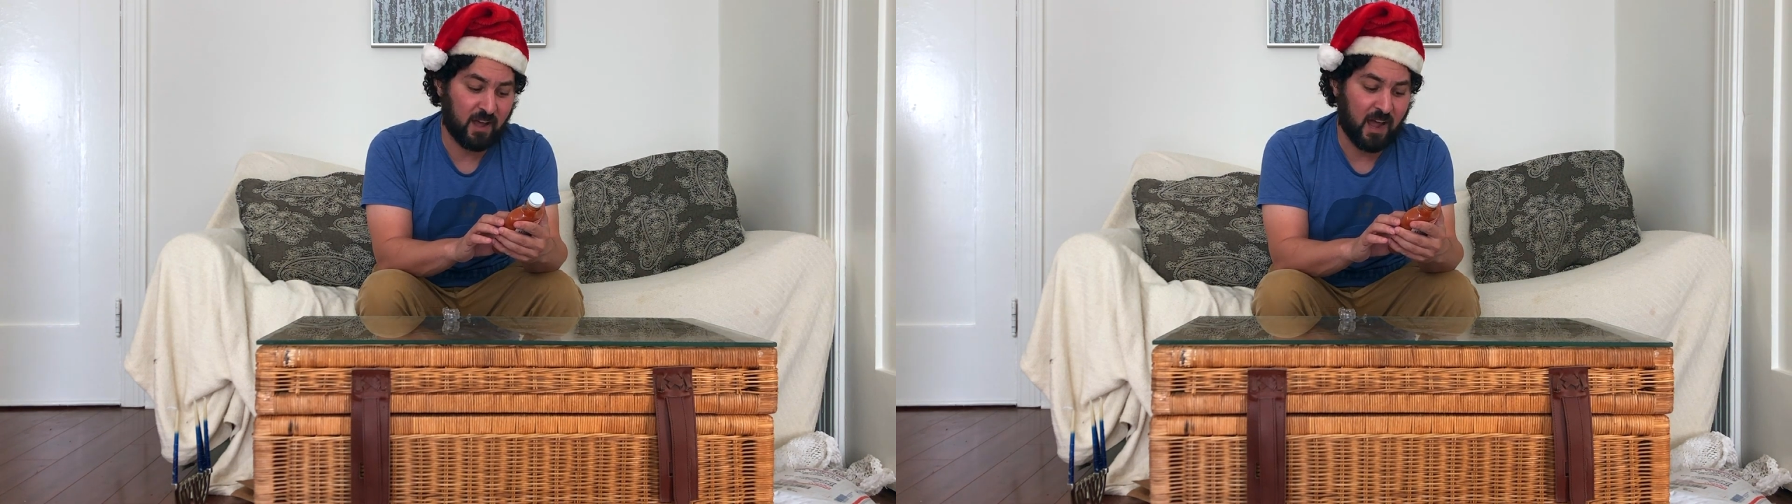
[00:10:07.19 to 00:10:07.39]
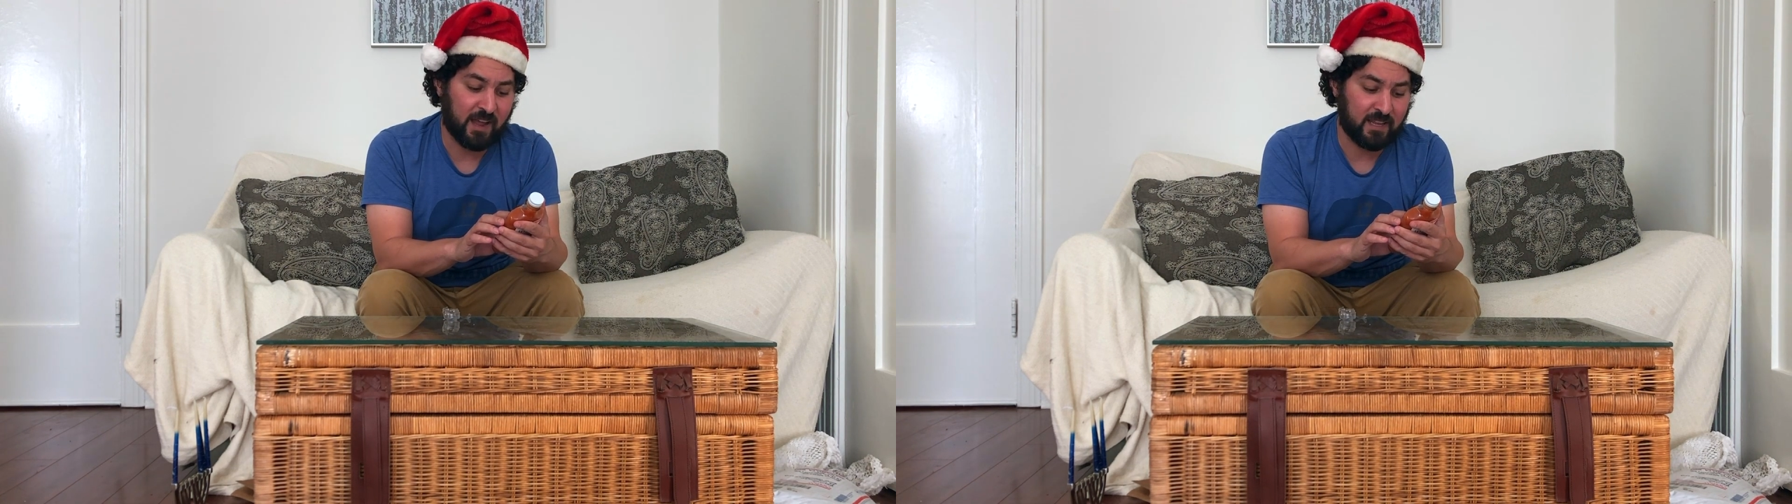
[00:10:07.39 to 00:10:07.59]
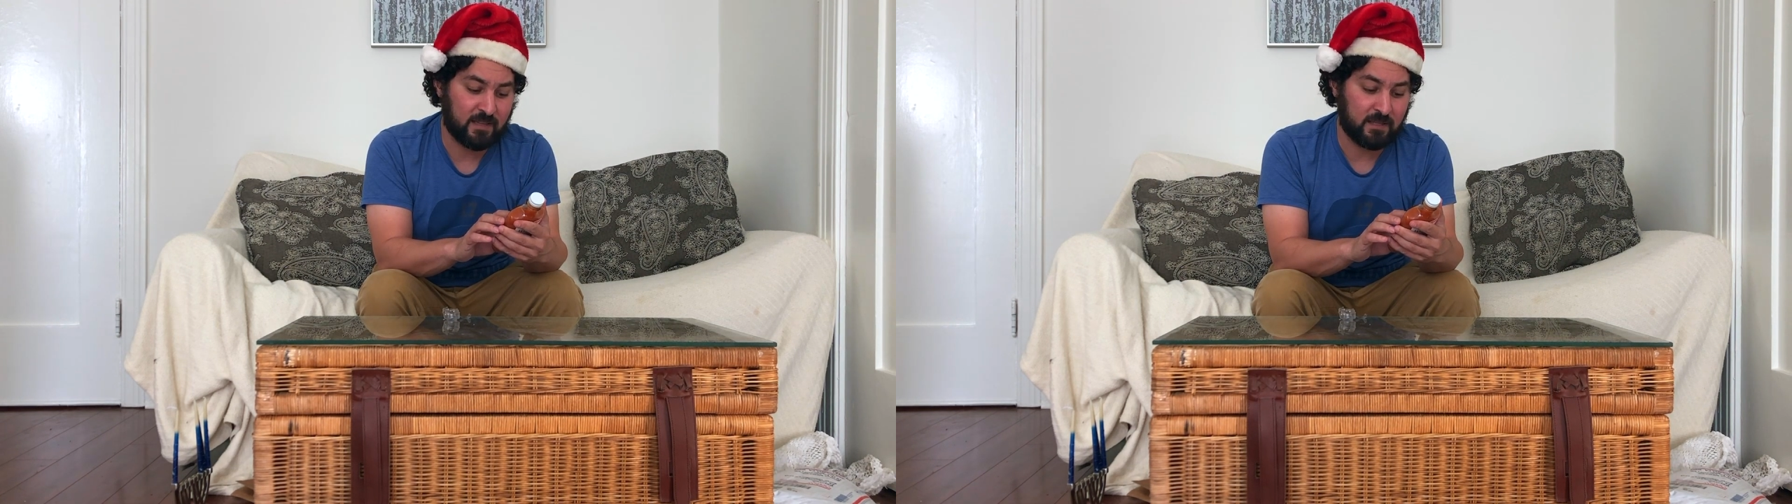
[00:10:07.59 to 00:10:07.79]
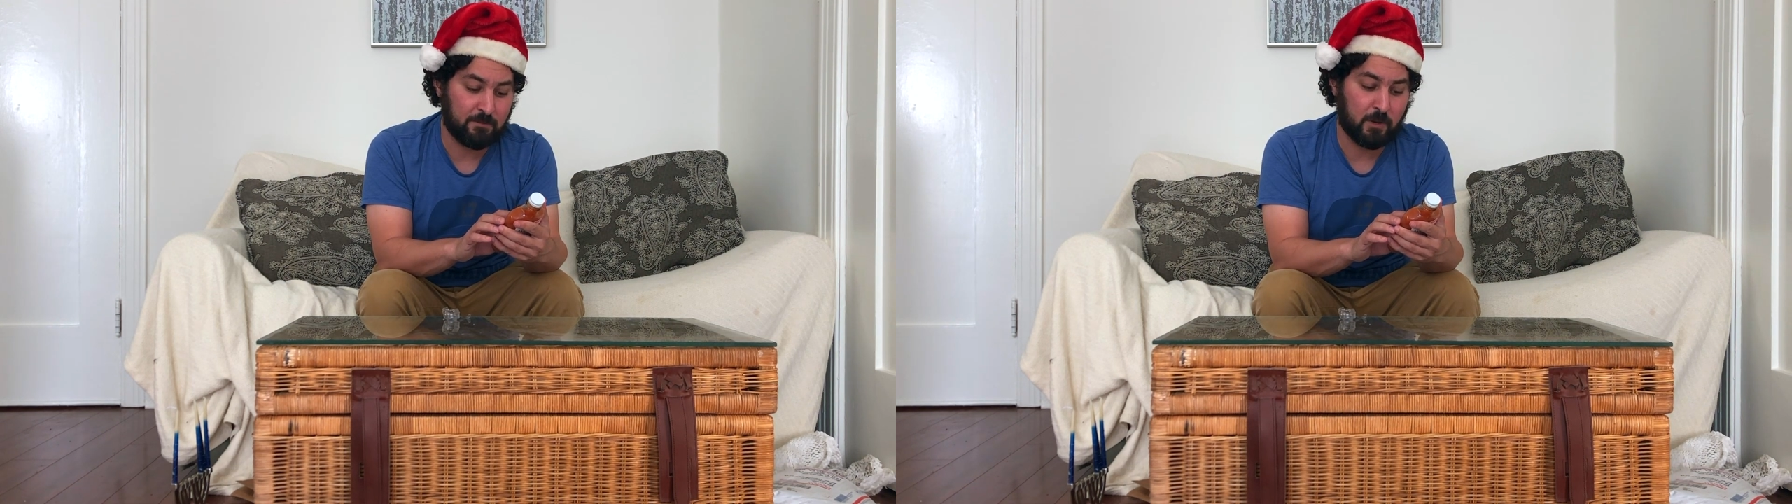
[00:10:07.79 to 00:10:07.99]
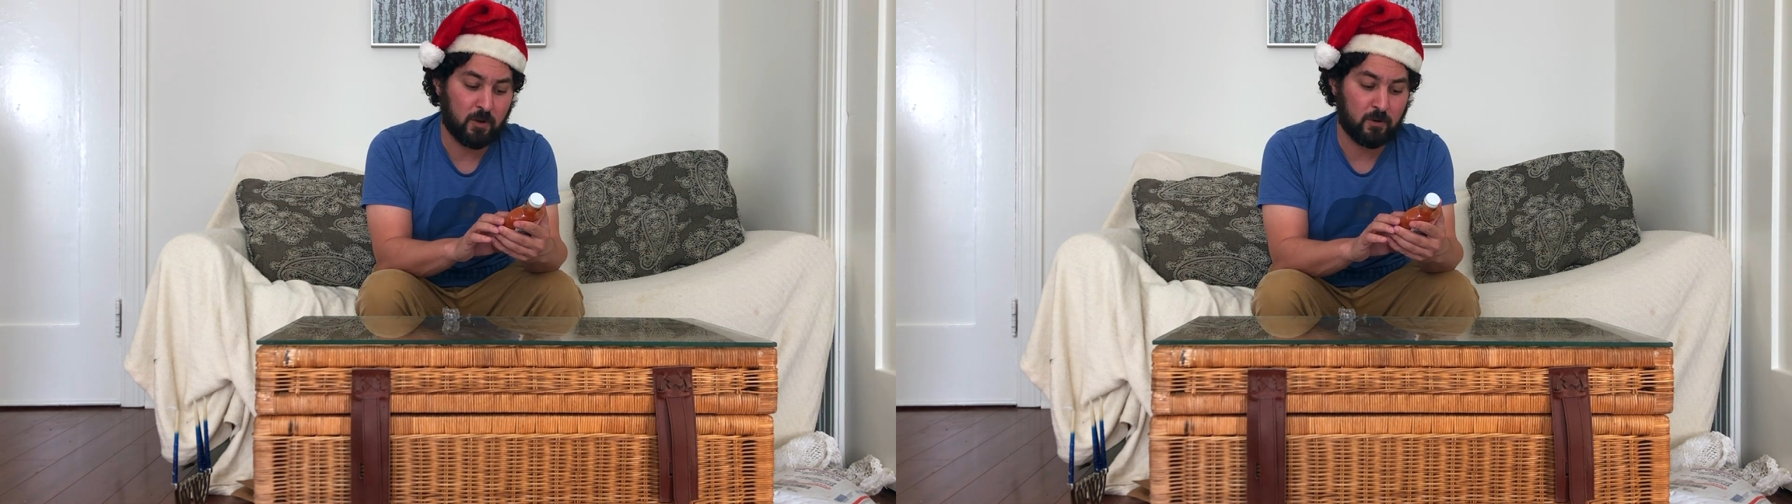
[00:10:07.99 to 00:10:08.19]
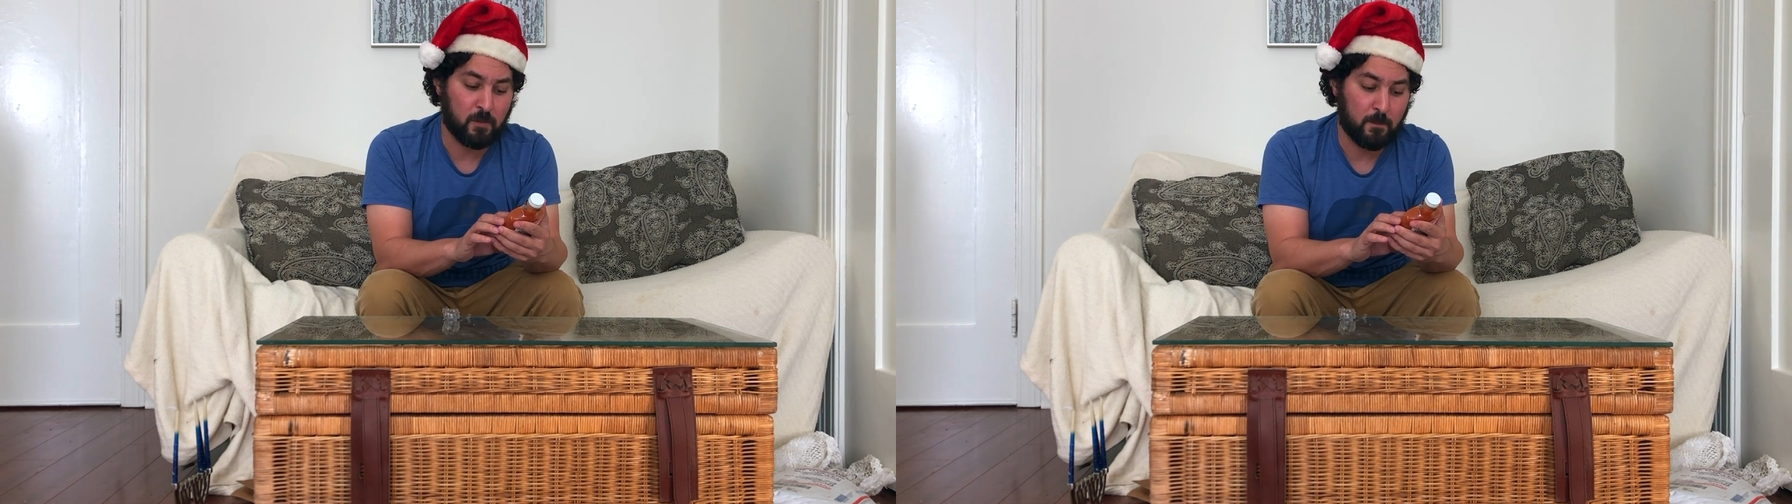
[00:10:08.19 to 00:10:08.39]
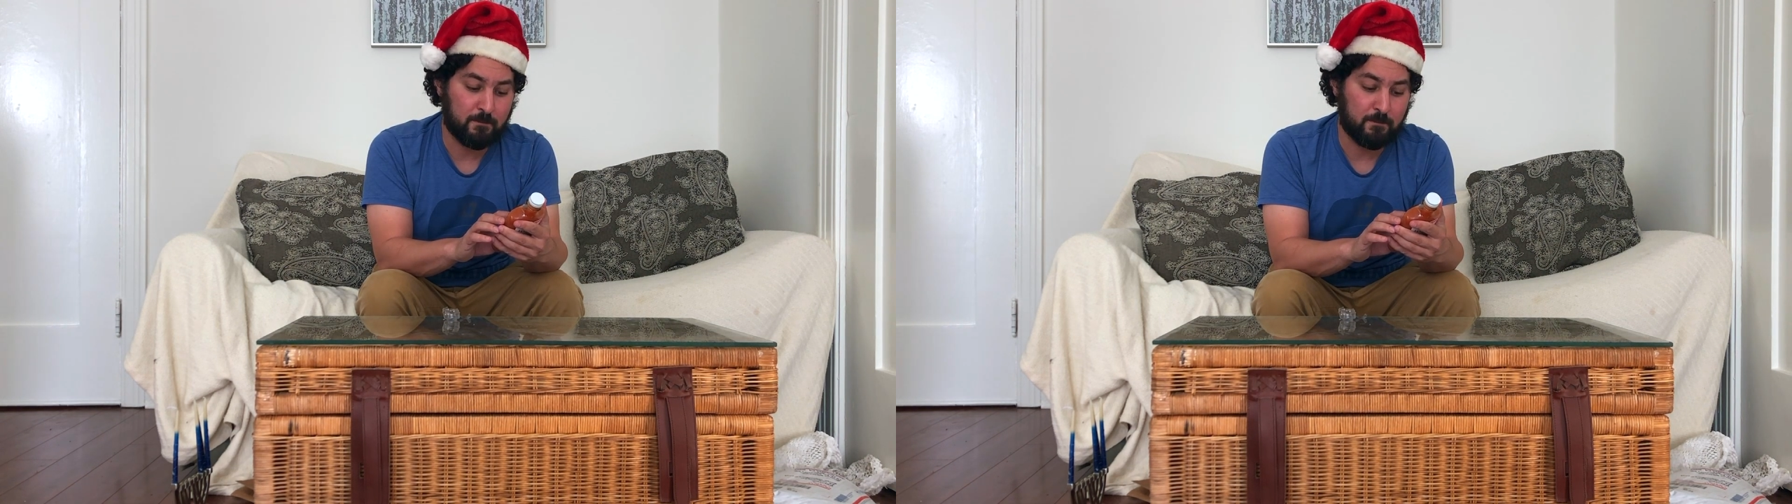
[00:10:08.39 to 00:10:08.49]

ahi limon